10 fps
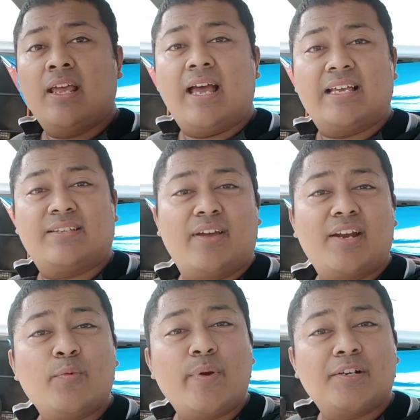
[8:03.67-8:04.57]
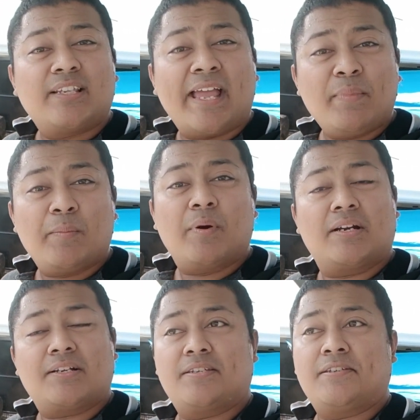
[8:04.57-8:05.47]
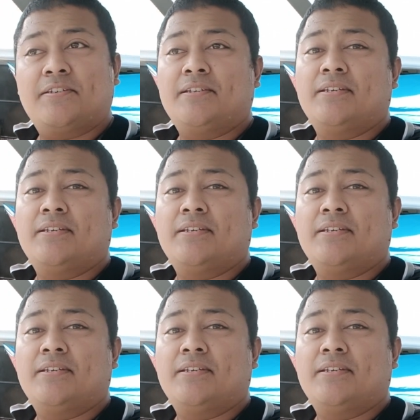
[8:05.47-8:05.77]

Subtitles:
has very weird timing marks.